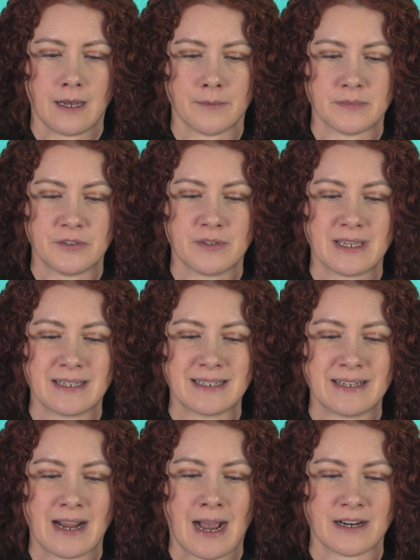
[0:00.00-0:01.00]
you can
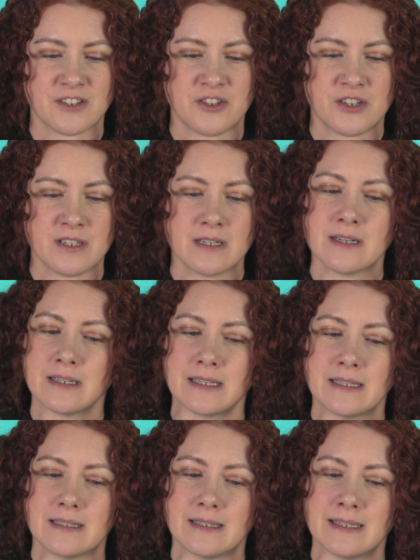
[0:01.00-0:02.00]
get oxygen
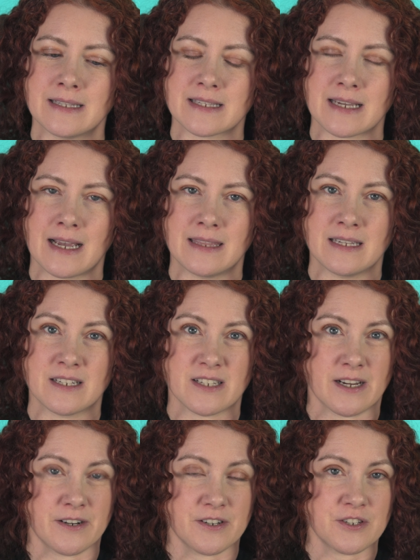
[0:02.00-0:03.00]
inside the
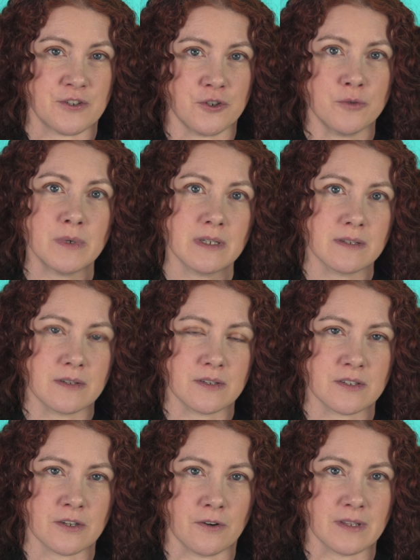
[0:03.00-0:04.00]
entire tube,
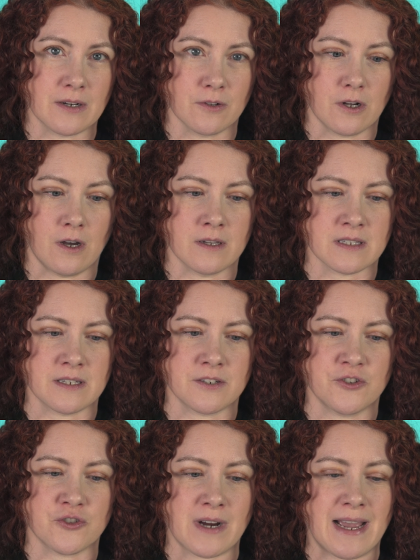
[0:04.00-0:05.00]
so that'll cause it
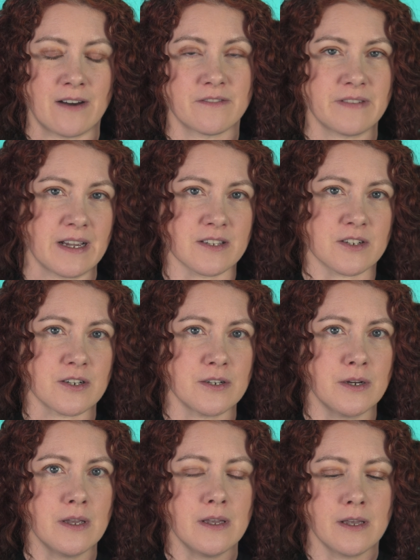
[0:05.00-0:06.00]
to dry out faster.
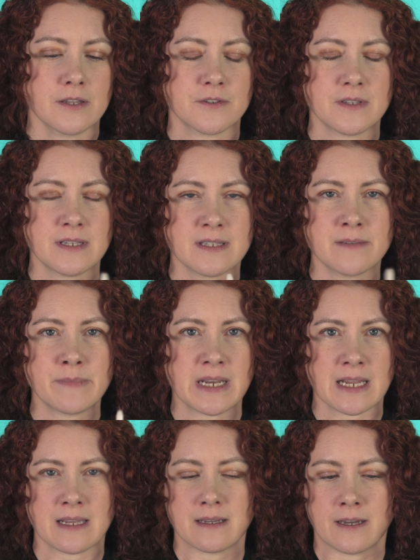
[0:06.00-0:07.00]
So this is a
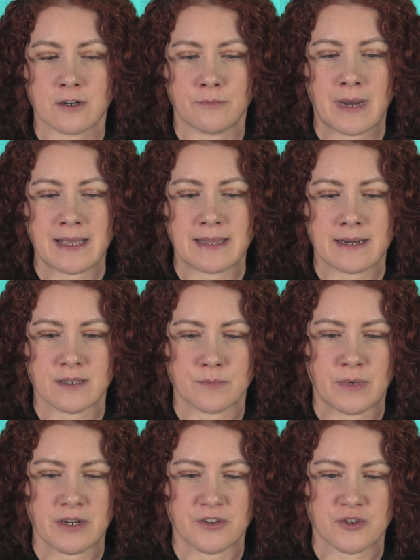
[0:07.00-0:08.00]
mini. I don't mind that as
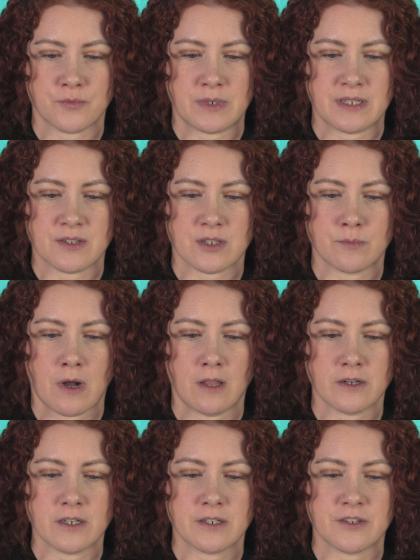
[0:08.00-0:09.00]
much when it's
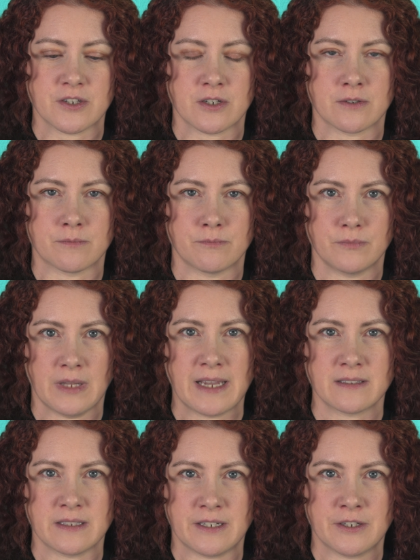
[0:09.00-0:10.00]
smaller, because you're
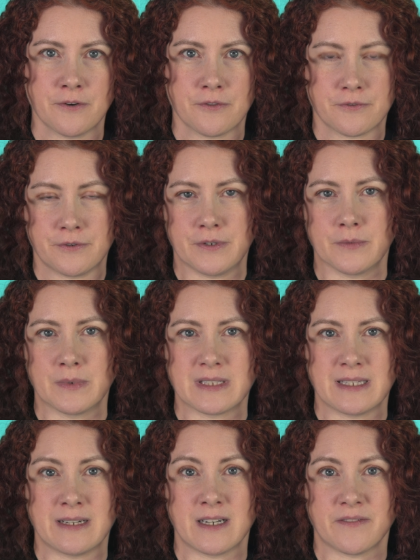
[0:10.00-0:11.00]
likely to go through it
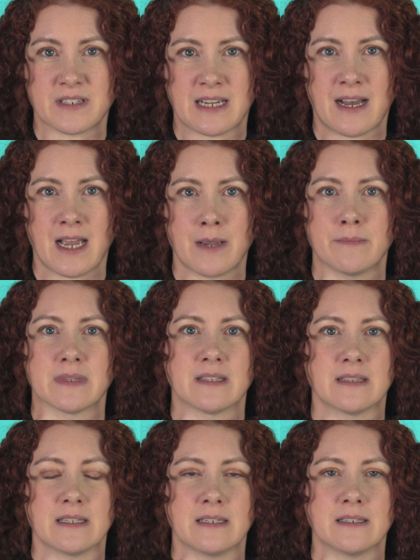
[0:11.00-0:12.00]
within enough time
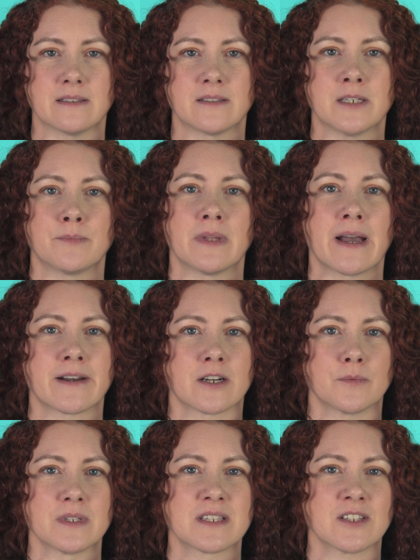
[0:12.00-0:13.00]
that the lip liner
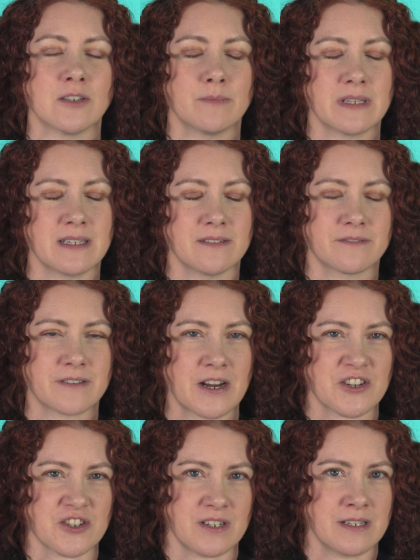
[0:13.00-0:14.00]
will still be
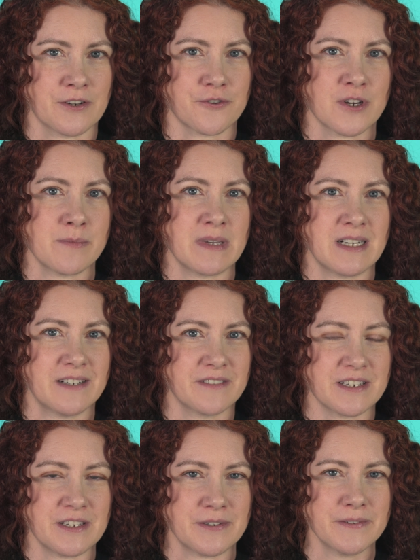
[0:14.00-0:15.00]
fresh and creamy enough
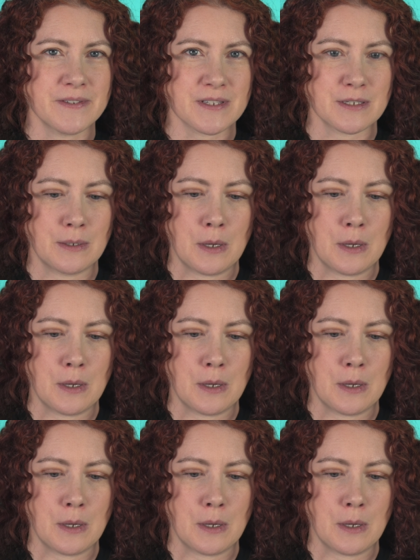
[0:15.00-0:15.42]
to use.